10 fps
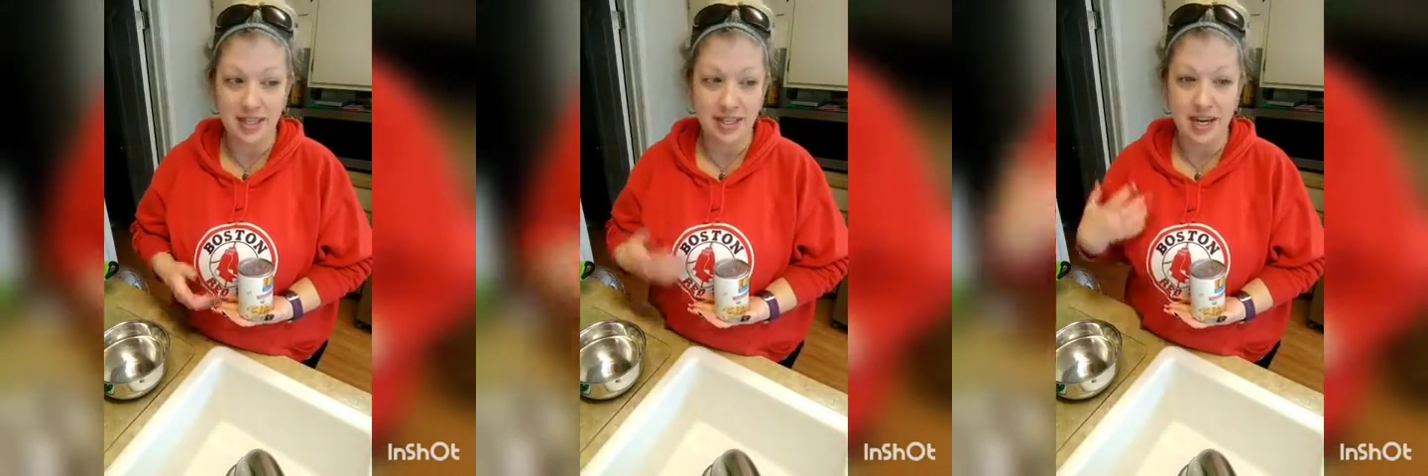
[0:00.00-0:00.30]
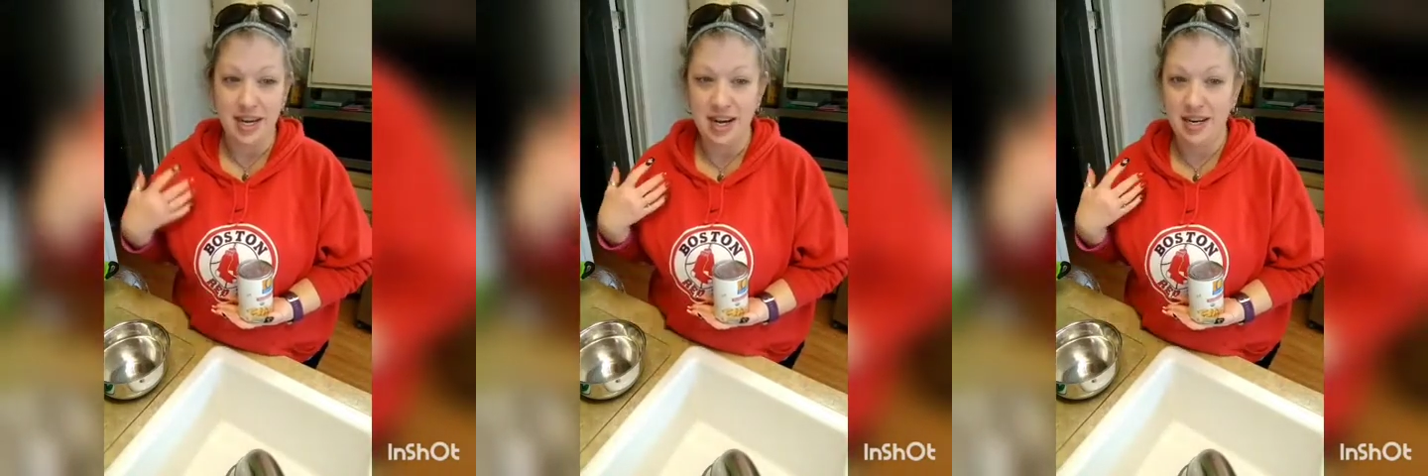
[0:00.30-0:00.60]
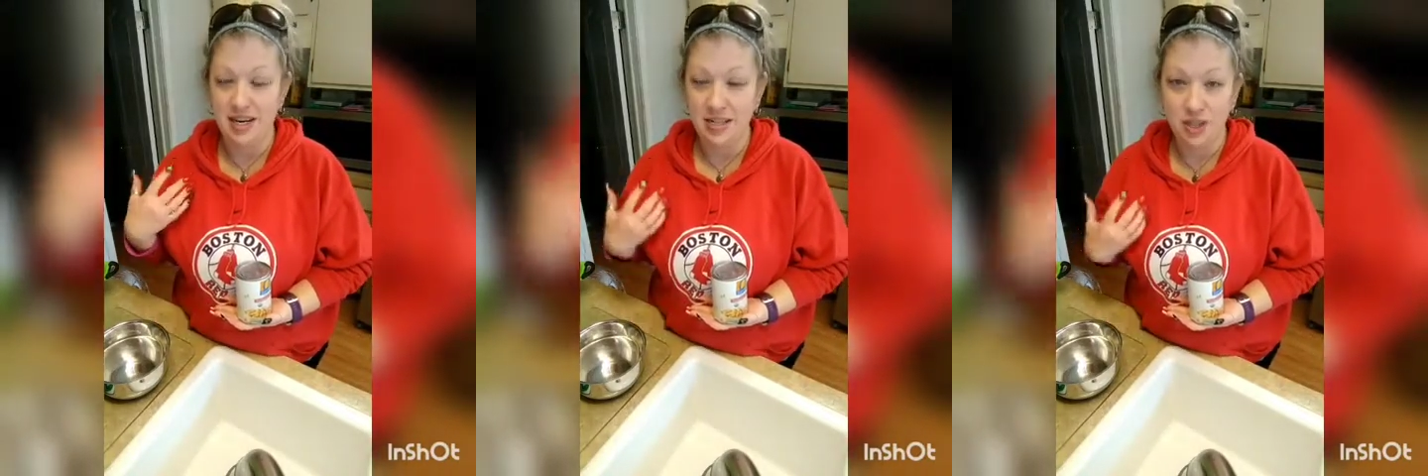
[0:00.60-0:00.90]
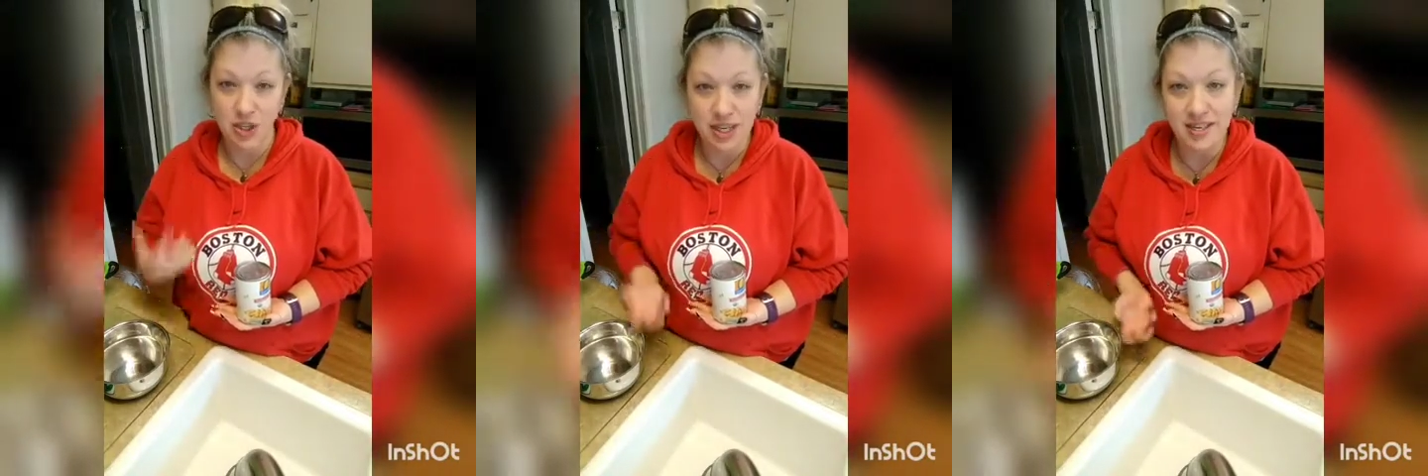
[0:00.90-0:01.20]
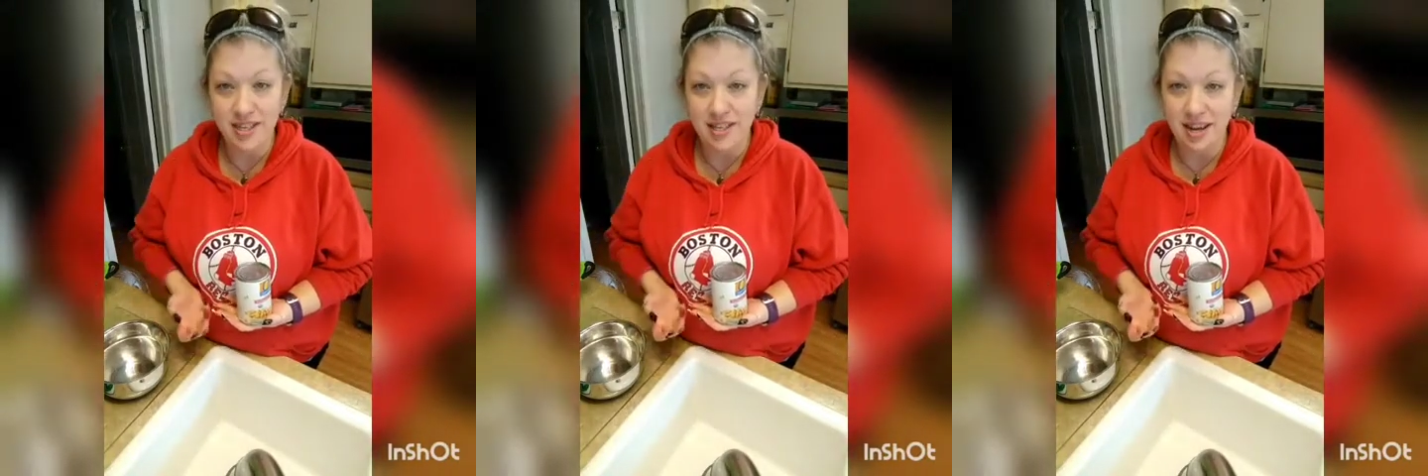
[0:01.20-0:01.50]
like a
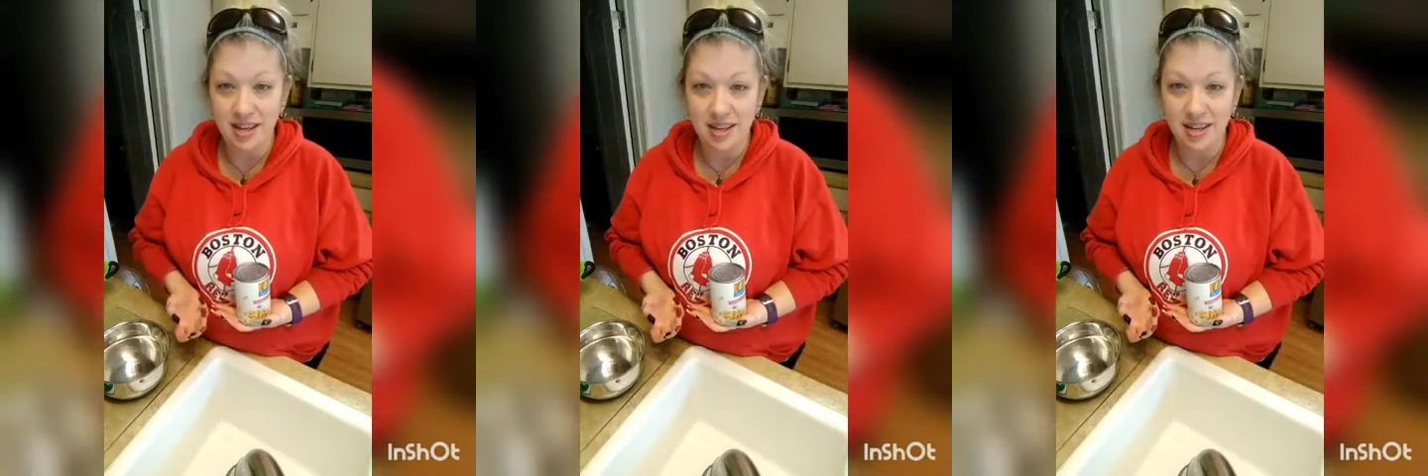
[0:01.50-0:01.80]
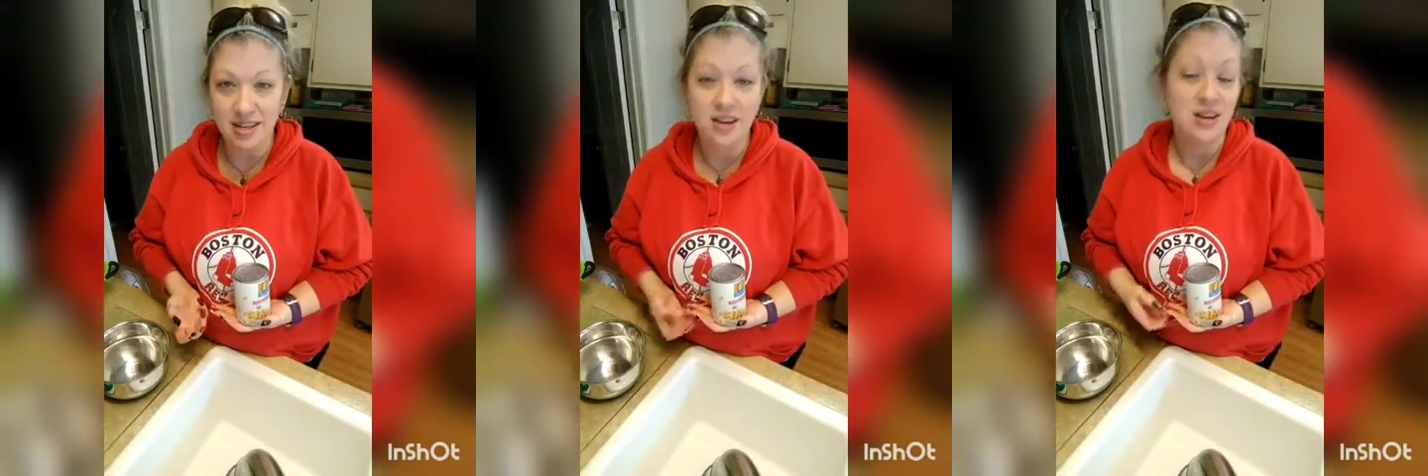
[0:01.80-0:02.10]
chicken salad